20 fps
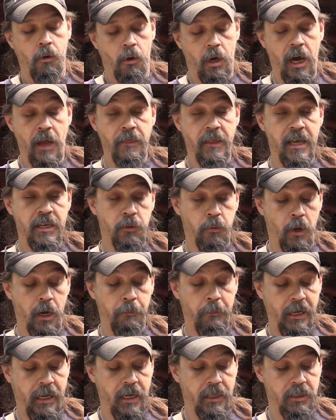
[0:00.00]
On this
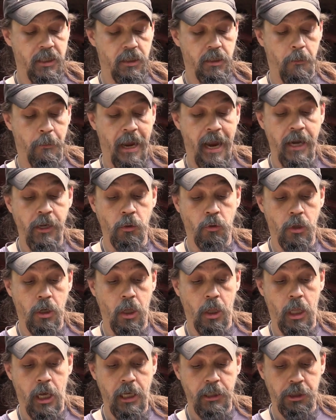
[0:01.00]
one, because it's a manual
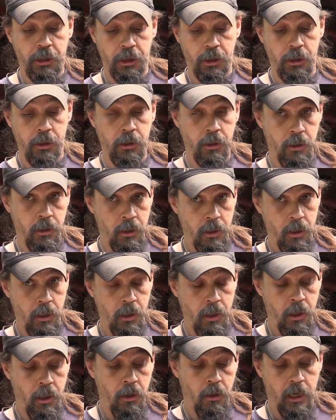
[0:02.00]
clutch,
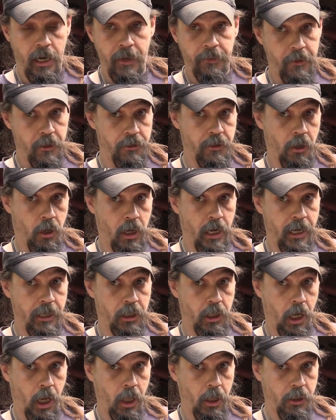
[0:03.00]
right, there's no
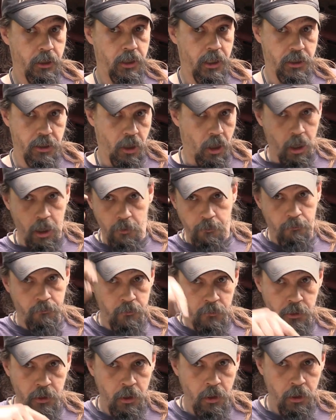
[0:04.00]
hydraulics. It's all
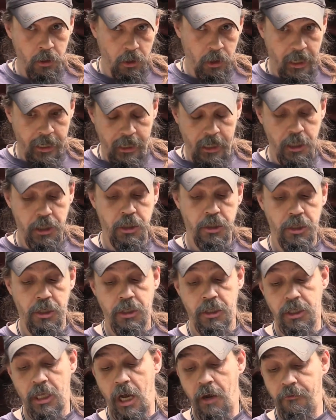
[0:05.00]
linkages
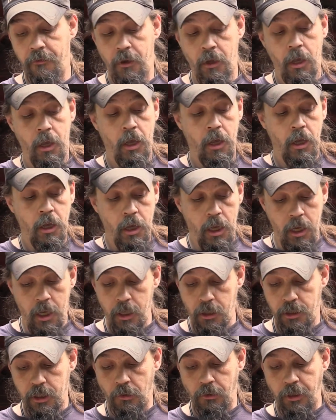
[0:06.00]
and stuff.
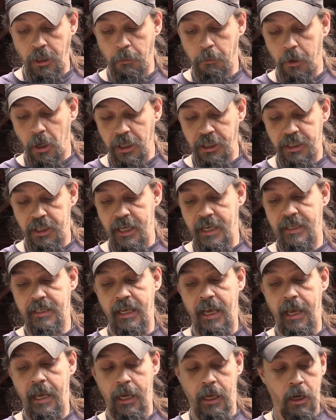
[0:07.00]
So when you push this
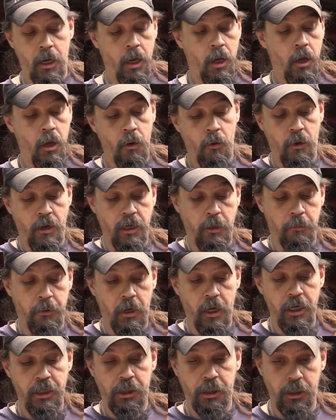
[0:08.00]
in, when you
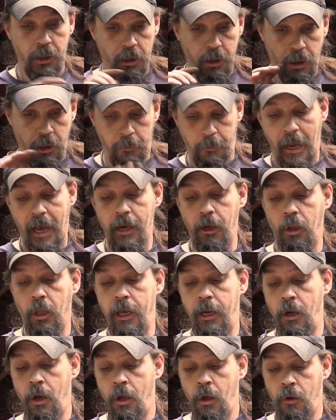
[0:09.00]
push your pedal
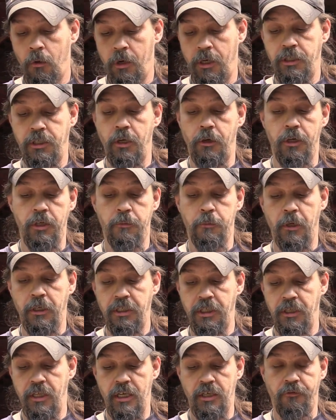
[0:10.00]
in, what it's doing is
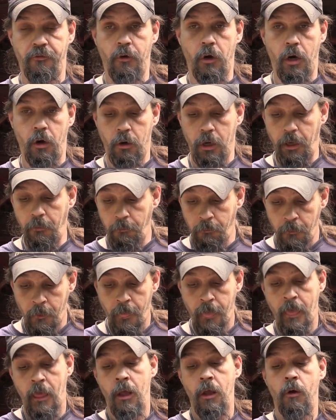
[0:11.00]
pushing this forward,
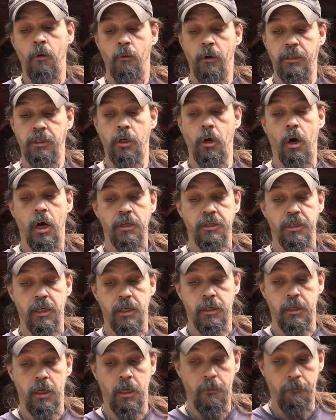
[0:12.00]
which
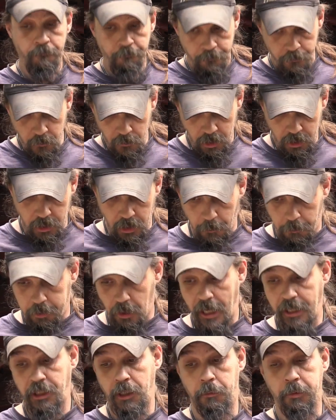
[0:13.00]
causes the
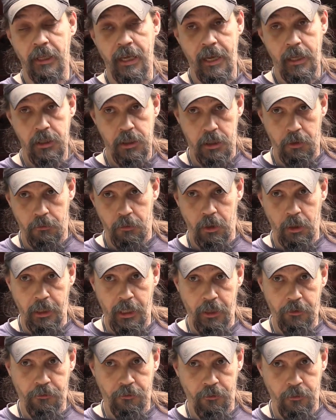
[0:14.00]
pressure plates to
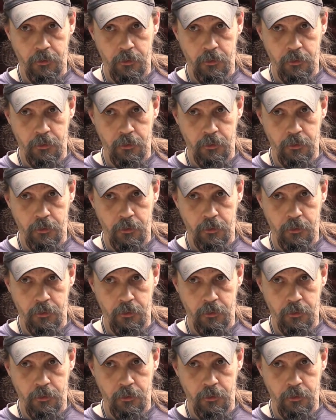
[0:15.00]
release.